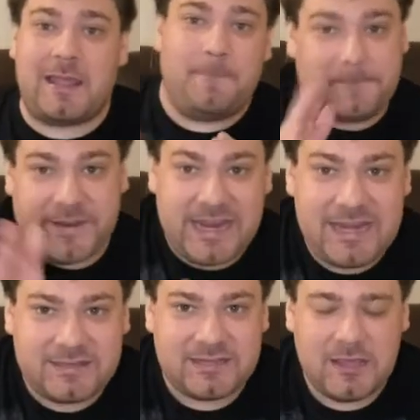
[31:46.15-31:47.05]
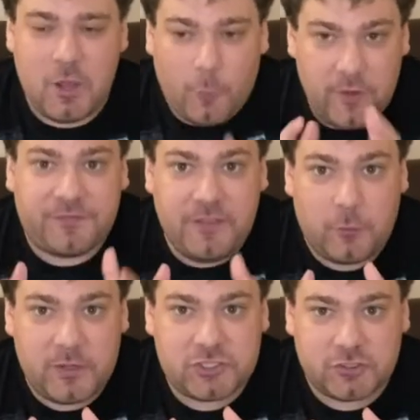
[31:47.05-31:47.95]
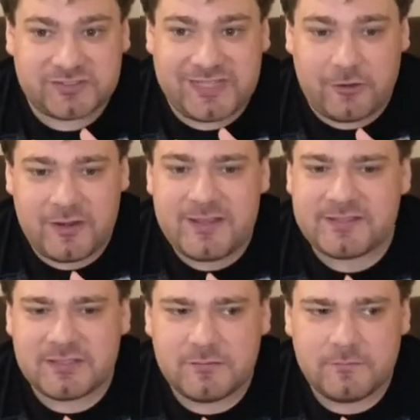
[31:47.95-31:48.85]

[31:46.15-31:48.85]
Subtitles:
compete with the original series